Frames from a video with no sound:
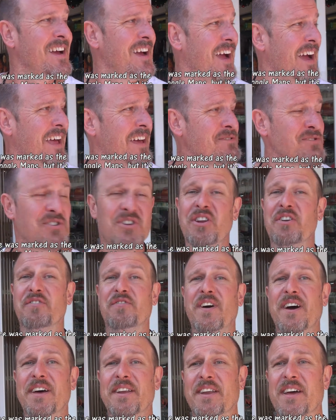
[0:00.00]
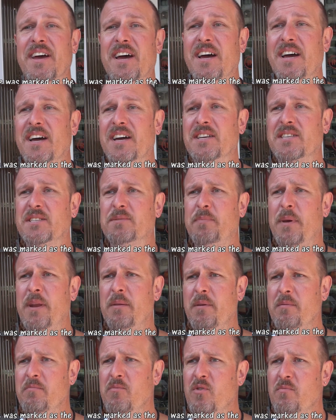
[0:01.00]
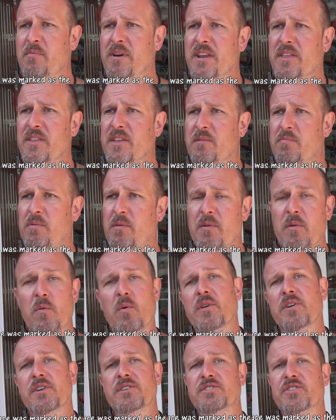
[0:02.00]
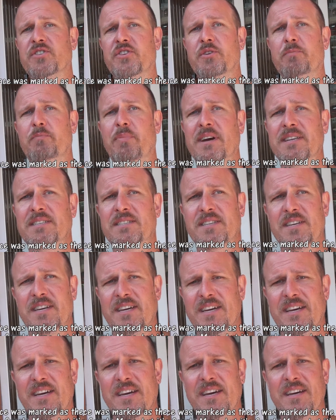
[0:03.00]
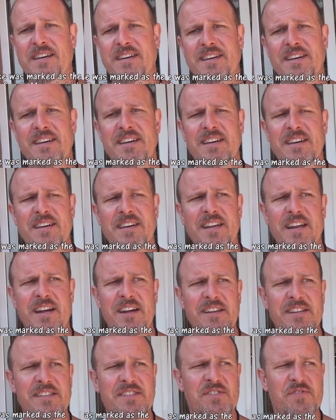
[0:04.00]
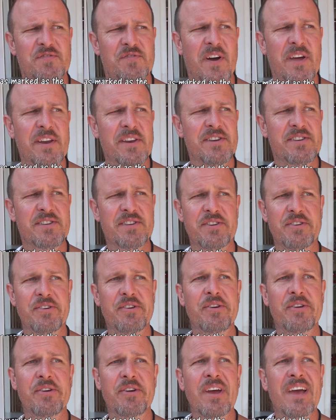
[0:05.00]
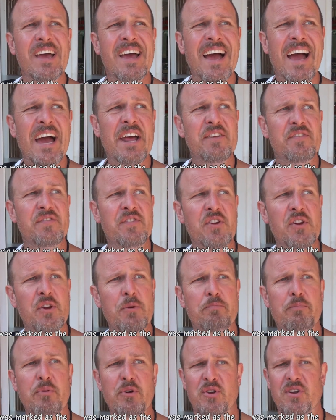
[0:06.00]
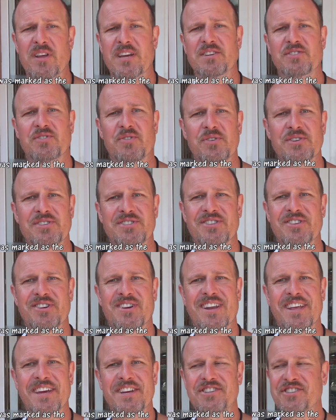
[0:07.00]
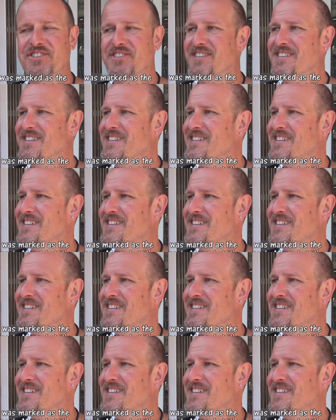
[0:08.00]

That was a lot of fun. Spent a bit more money than I probably wanted to, but you know, it's fun to add a few bootleg toys to the collection.